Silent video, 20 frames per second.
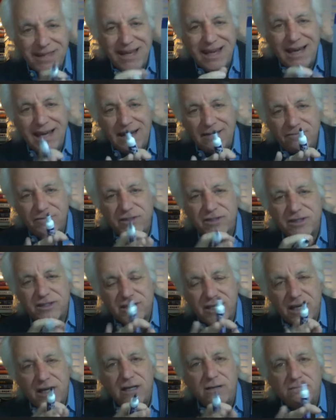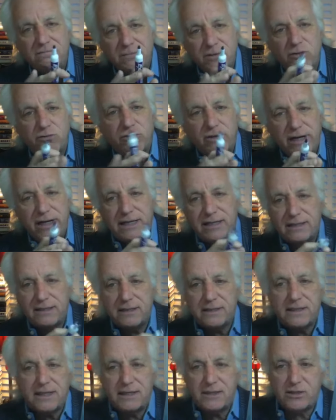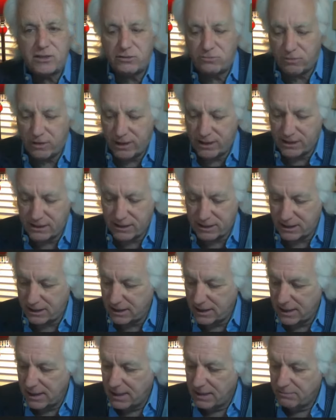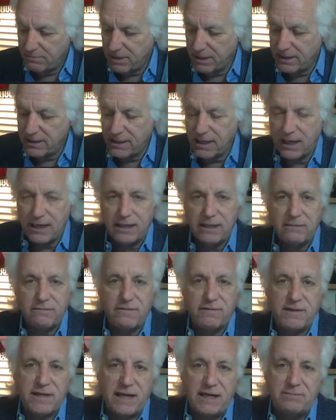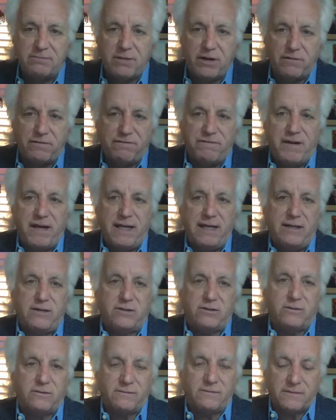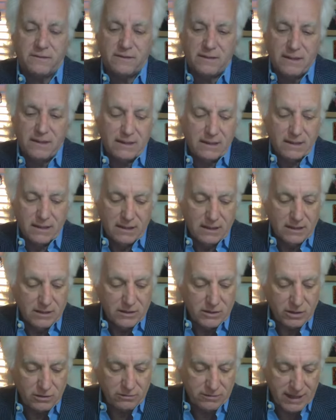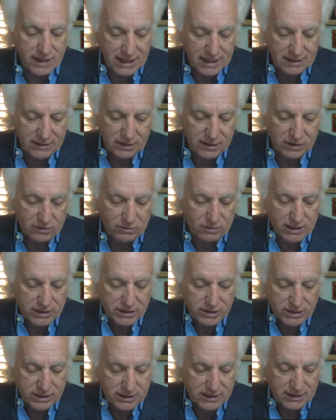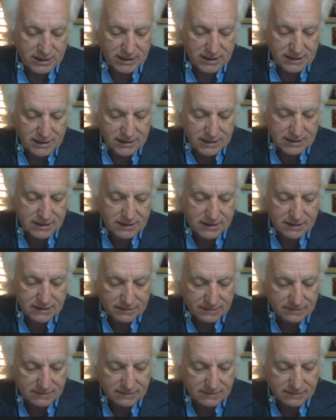have some credence as a risk, but none of them are fatal. So then the question is,